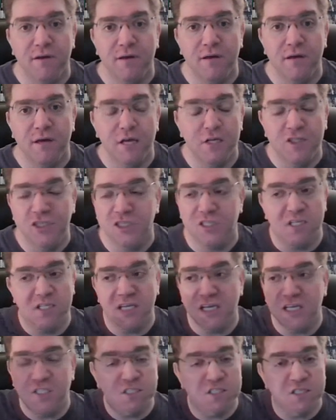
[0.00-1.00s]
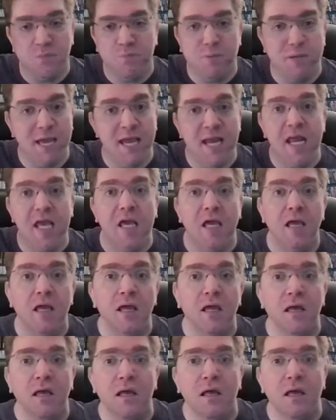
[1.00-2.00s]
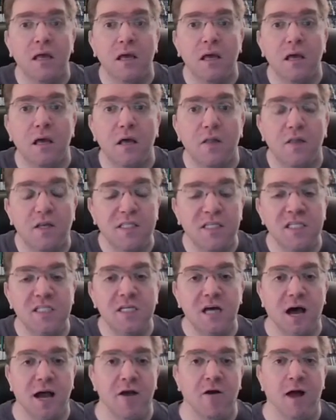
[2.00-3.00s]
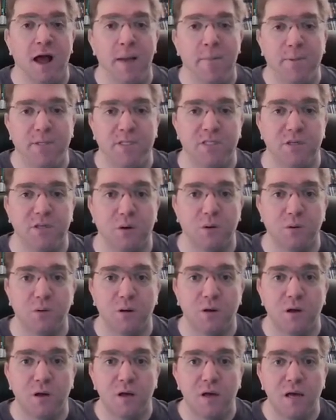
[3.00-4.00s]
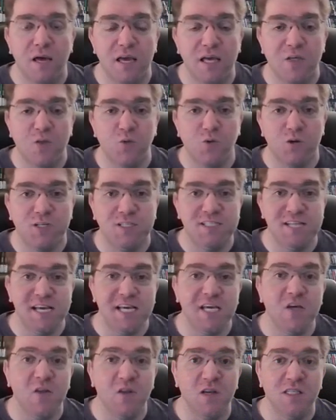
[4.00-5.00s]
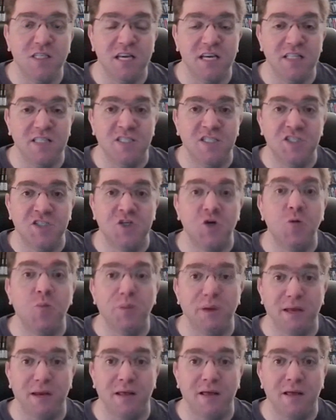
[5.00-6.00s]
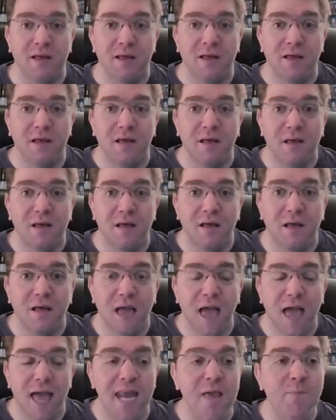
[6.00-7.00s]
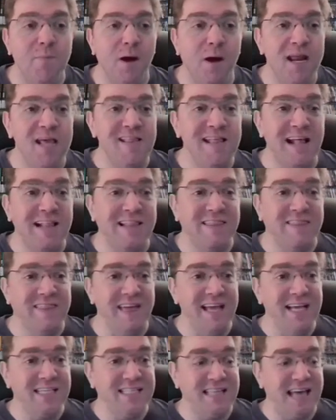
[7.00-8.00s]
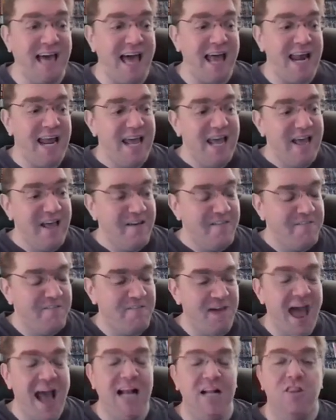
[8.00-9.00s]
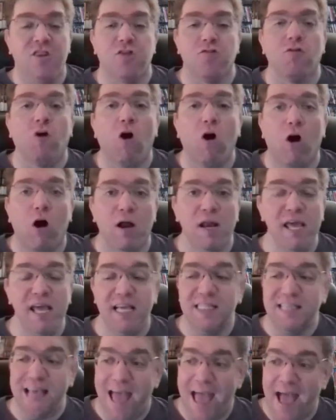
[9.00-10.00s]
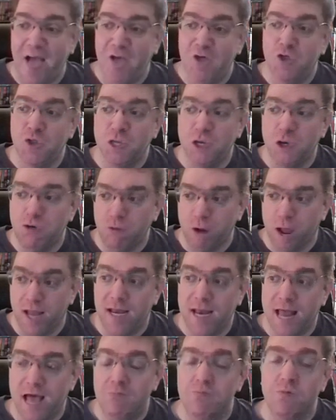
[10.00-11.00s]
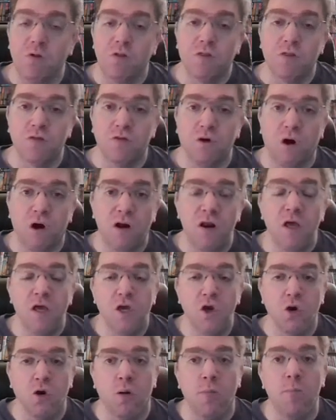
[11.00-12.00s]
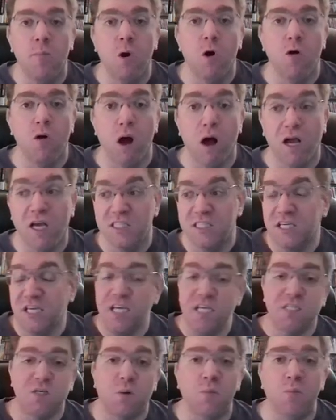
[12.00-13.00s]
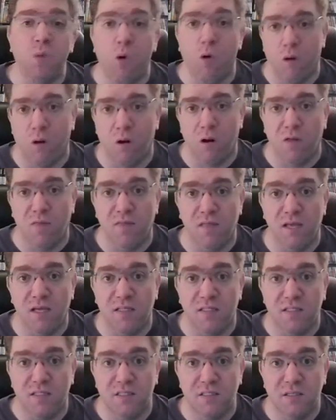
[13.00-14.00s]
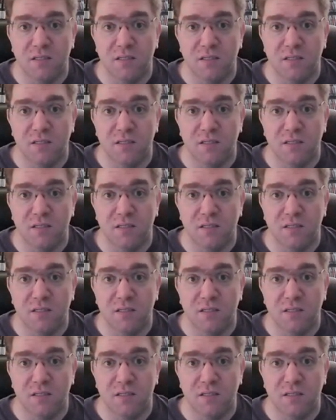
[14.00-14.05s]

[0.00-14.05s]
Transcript: It's just the beginning. This entire episode is ridiculous and stupid. Anybody that thinks that Fat Thrawn is actually Grand Admiral Thrawn, you're a moron, because he's a moron on this.